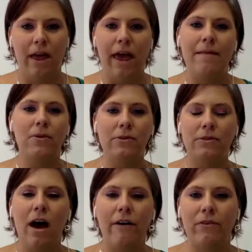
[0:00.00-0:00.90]
And most
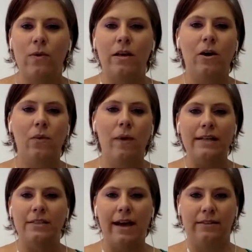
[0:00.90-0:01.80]
often we go right
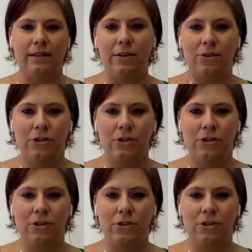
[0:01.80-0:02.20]
to execution.